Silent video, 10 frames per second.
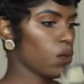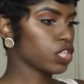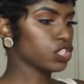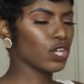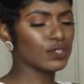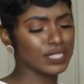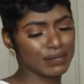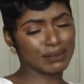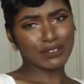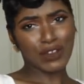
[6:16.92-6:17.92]
white toes and
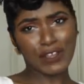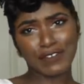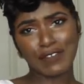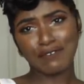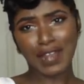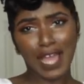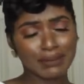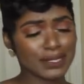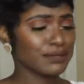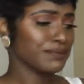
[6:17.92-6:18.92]
them toy flip
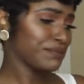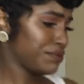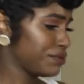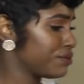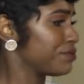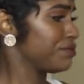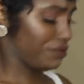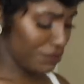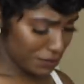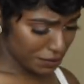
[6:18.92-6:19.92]
flops. Manicures and
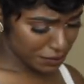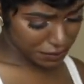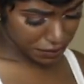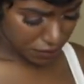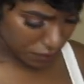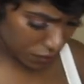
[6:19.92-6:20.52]
pedicures, I'm always